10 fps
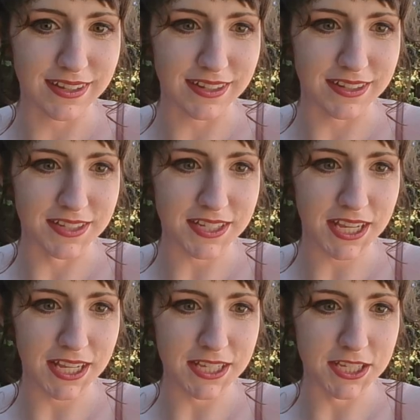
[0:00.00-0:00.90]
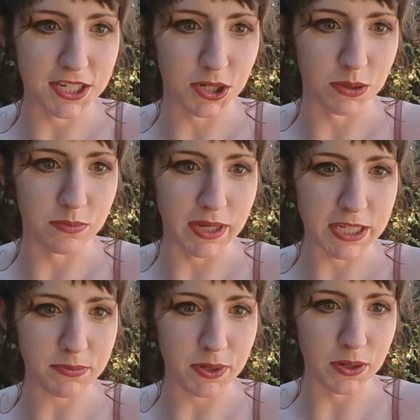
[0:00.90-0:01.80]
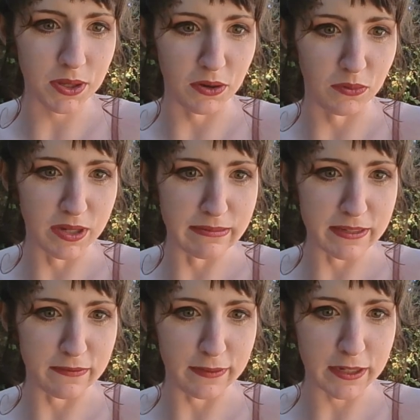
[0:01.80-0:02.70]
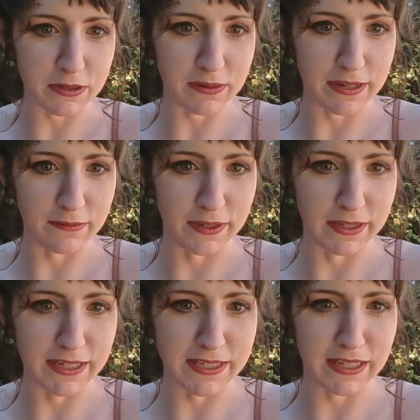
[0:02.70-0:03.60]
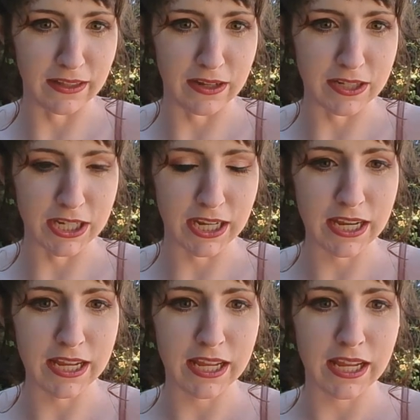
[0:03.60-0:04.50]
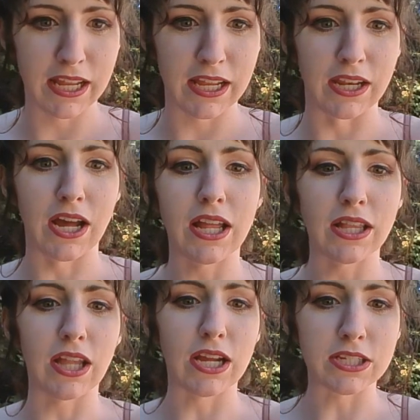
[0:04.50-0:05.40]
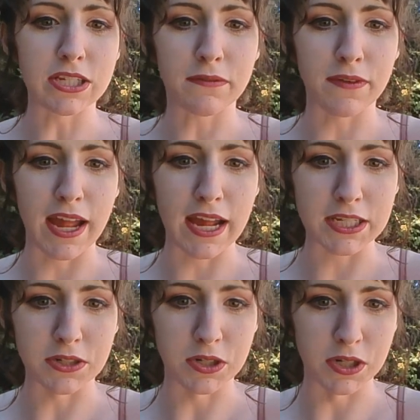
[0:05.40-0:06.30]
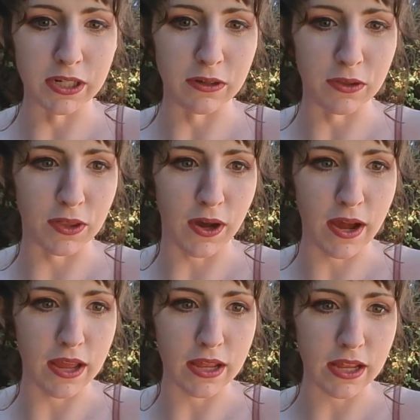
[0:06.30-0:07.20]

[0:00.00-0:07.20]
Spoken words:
Because kids are based purely on whims and fluctuating feelings and logic, not logic, facts, or critical thought.